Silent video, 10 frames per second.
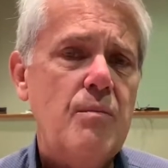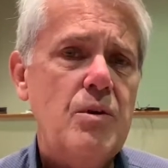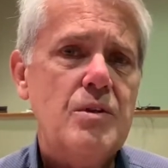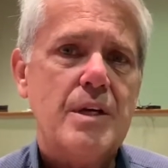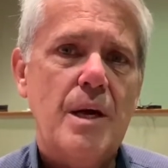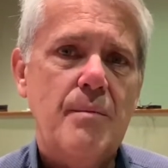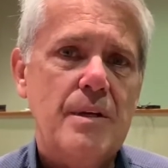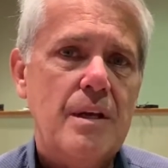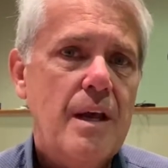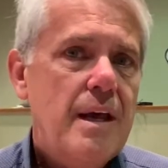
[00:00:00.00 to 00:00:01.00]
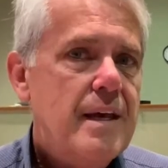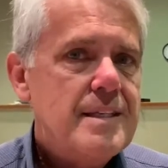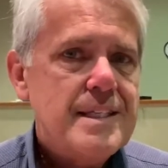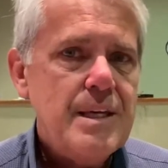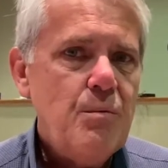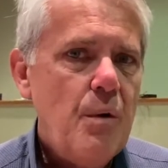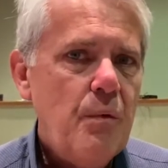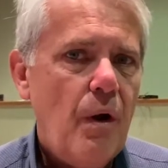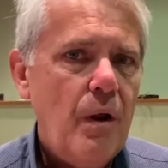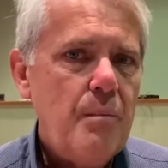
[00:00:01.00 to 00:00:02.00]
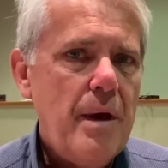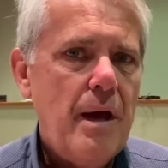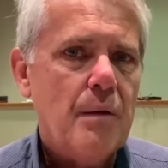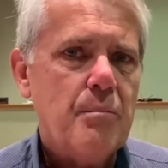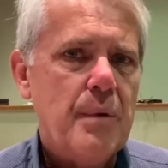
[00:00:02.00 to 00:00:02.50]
you to come and see what we're all about.